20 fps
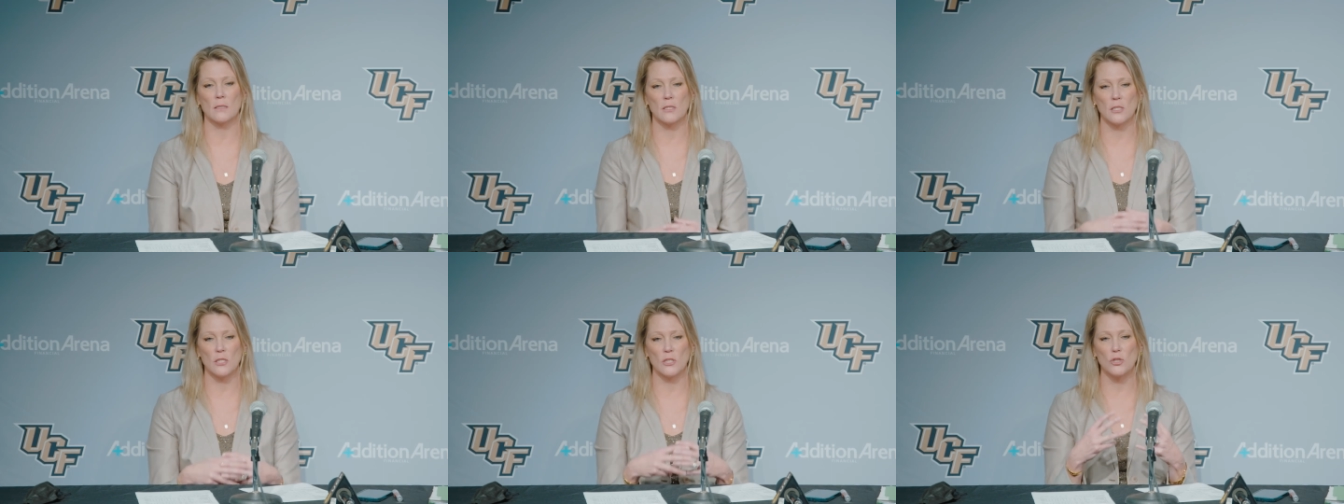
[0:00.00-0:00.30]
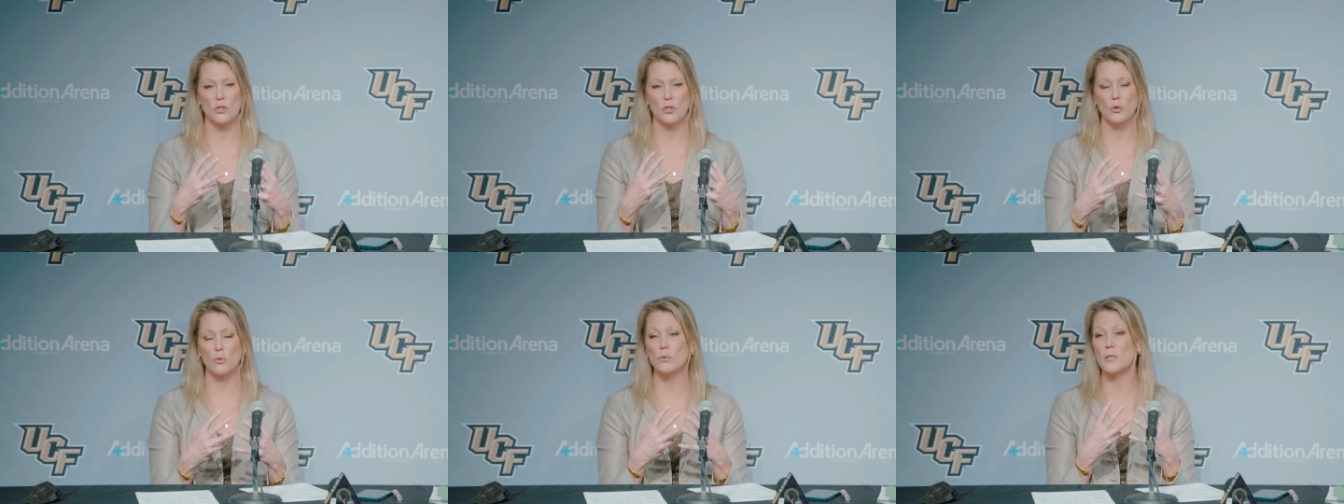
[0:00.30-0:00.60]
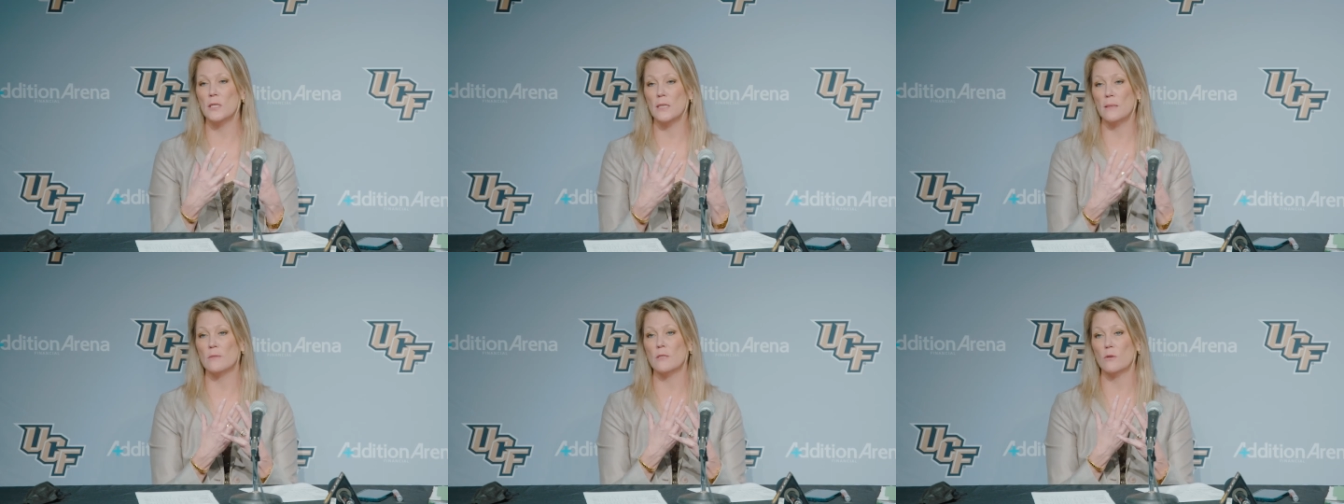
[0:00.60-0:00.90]
These two
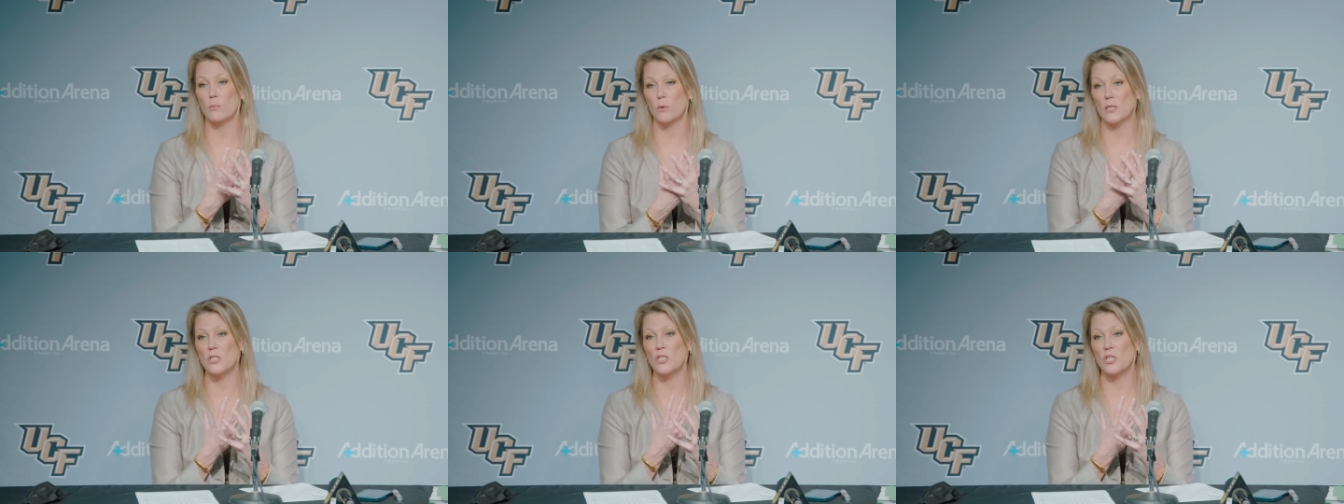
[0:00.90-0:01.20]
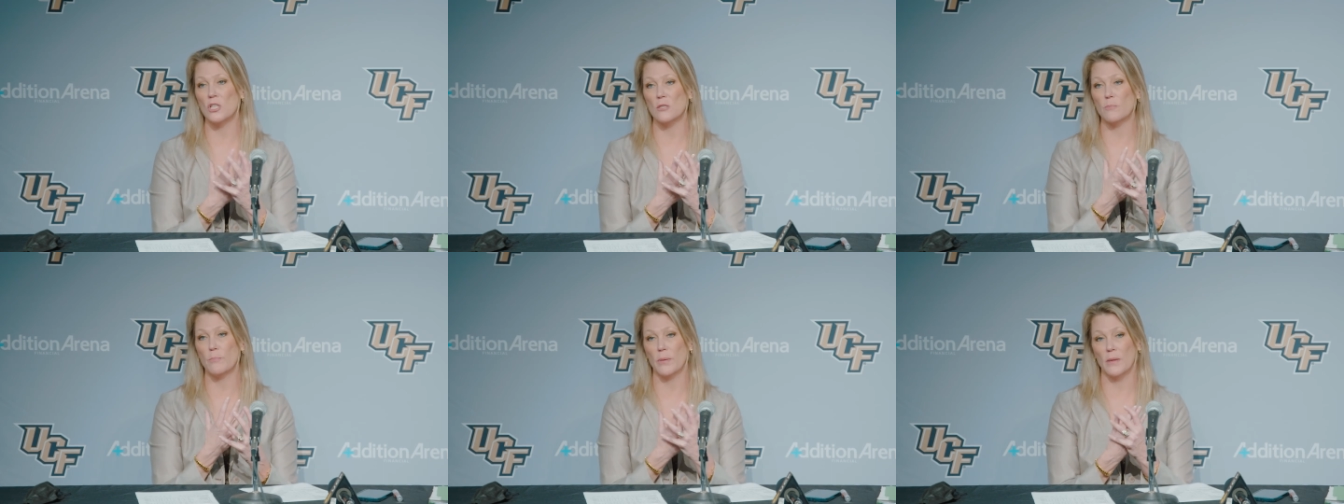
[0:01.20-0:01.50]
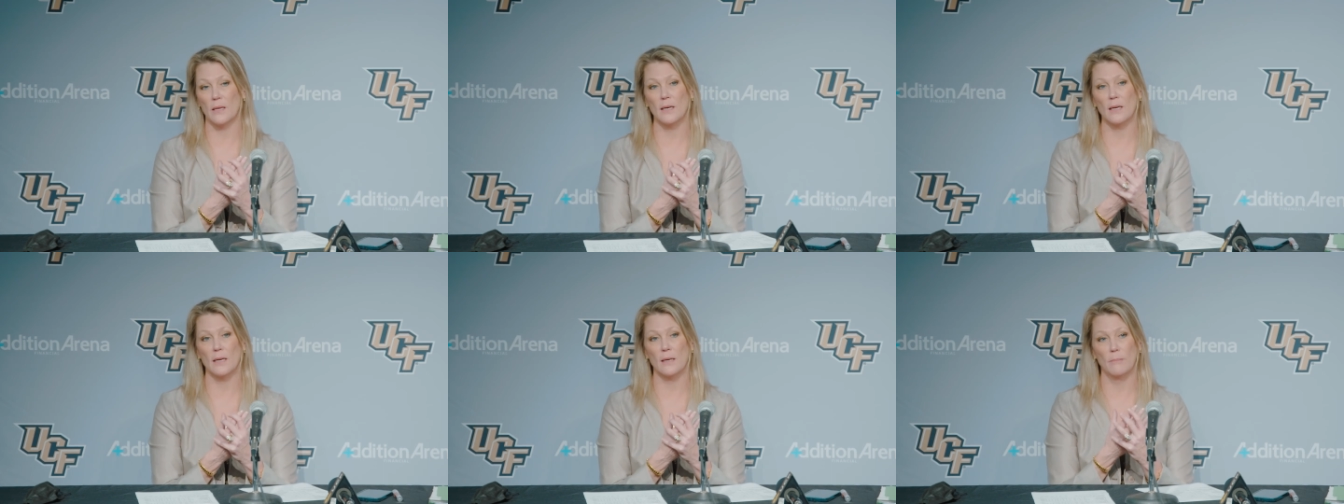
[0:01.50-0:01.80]
teams that we just
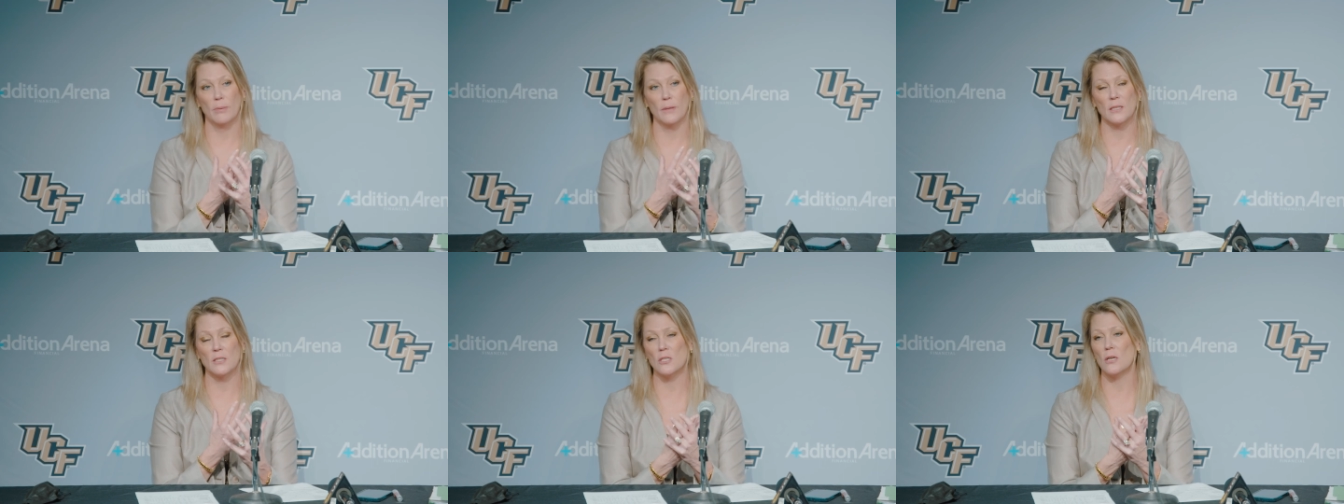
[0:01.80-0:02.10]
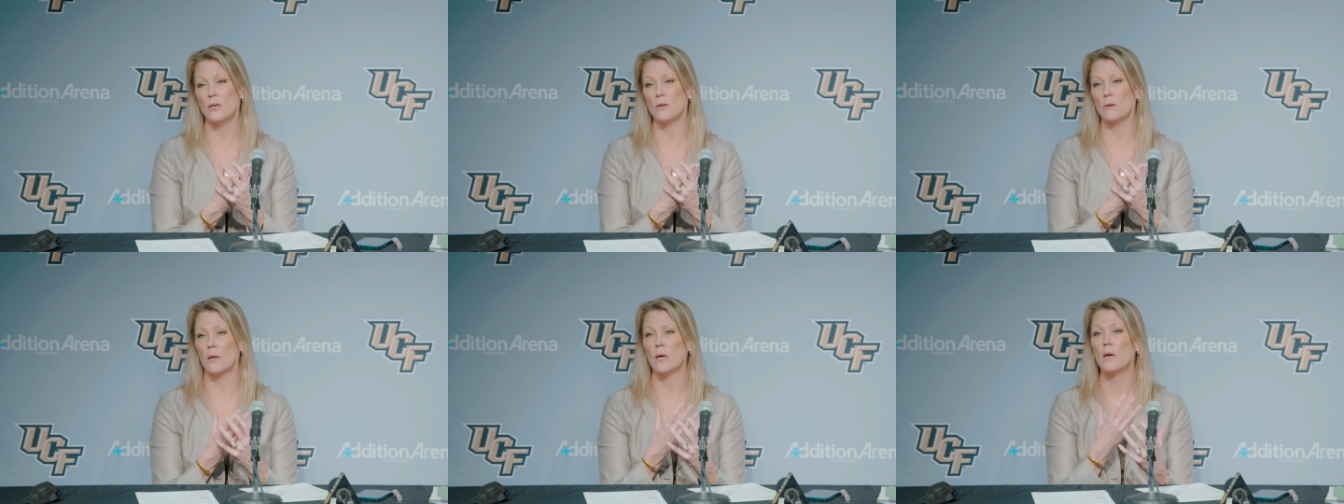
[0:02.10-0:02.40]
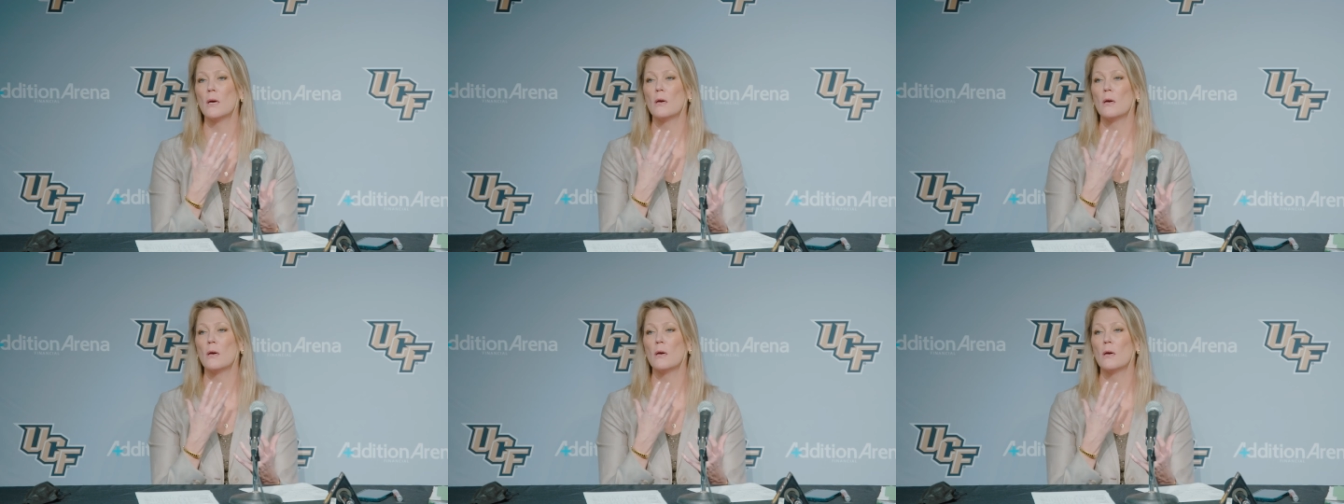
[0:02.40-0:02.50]
played play zone.